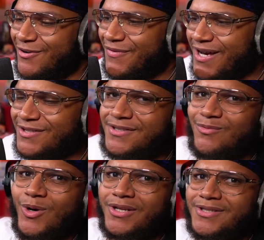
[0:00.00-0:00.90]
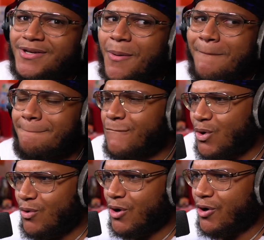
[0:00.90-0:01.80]
If you guys want
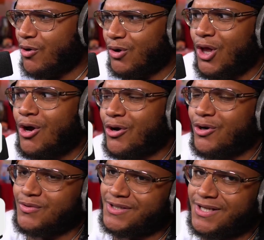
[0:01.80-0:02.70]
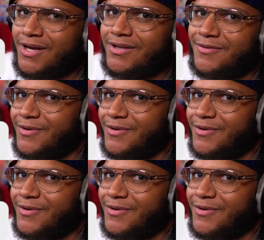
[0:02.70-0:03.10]
more or longer Ojisan,